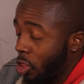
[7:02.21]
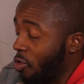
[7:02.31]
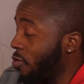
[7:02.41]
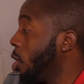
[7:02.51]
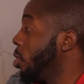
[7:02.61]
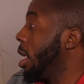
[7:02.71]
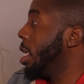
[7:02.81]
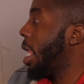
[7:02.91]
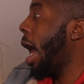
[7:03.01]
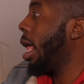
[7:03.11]
$1
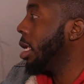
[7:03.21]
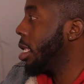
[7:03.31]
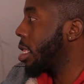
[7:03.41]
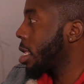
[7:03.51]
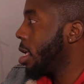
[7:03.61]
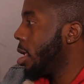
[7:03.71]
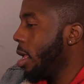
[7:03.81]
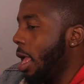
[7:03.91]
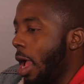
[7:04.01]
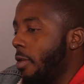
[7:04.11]
trillion
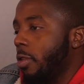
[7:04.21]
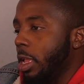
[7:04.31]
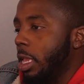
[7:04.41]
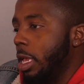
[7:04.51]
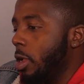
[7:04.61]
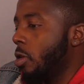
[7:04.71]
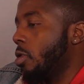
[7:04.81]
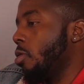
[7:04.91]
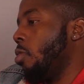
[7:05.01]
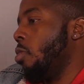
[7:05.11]
every
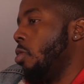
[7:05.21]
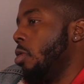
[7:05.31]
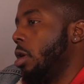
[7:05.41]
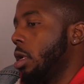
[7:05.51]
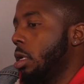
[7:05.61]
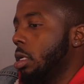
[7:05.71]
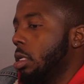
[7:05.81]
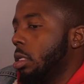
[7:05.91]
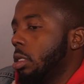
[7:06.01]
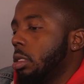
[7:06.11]
year
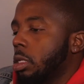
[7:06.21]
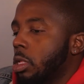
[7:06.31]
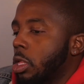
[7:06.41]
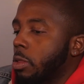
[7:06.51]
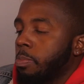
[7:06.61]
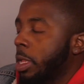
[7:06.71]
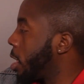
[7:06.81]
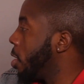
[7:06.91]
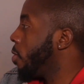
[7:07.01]
on just